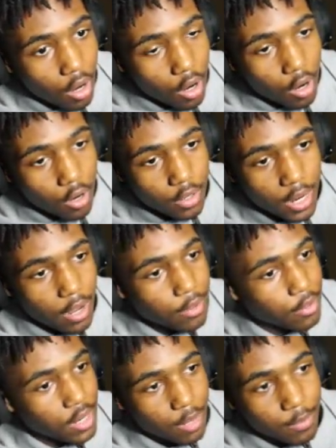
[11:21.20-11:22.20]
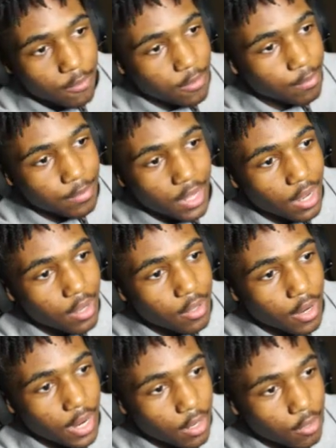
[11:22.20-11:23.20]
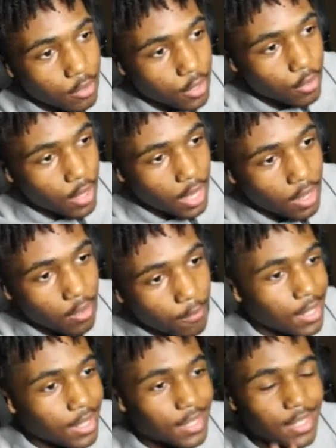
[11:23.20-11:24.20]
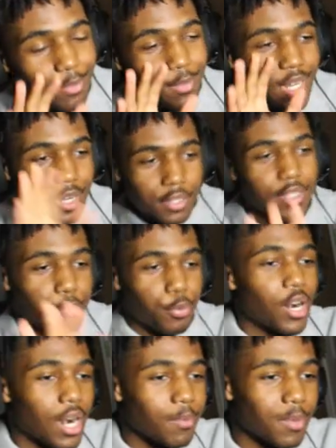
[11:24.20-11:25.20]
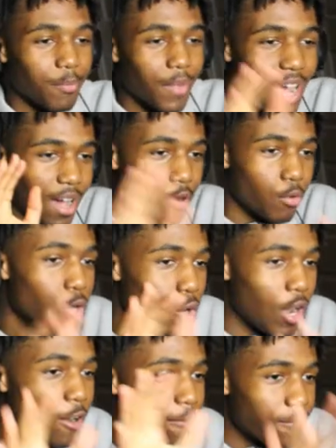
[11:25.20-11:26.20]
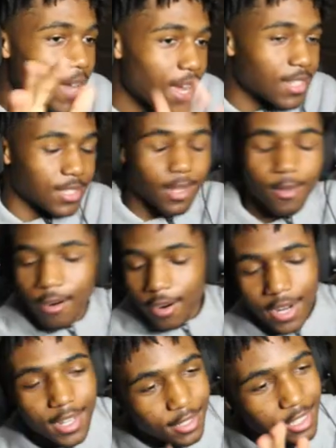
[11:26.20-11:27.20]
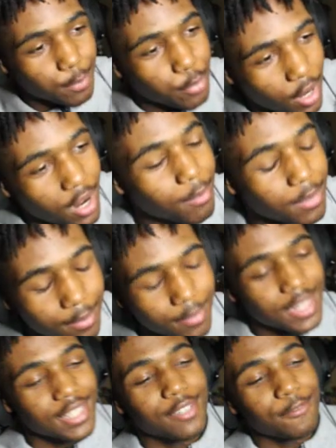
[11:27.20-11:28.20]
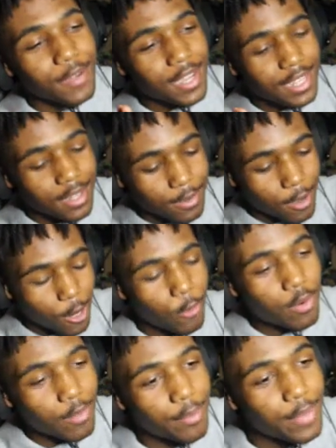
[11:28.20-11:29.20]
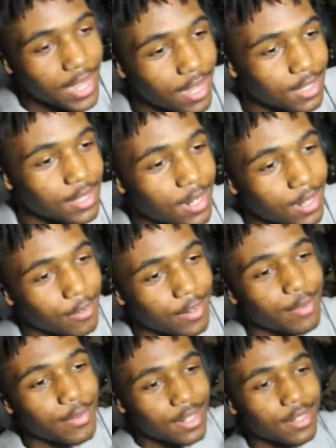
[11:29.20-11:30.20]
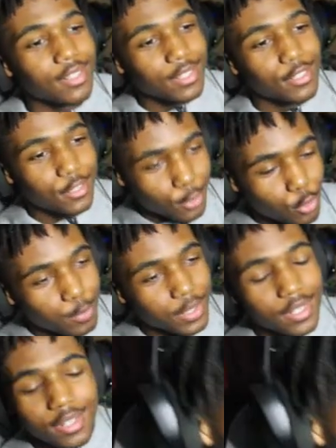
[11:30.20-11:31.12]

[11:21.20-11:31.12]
Oh, now they're coming from the other angles. Okay. See, here's the problem. I don't know how fast they are. That's the problem. Because if I get caught with my pants down, I'm going to look stupid.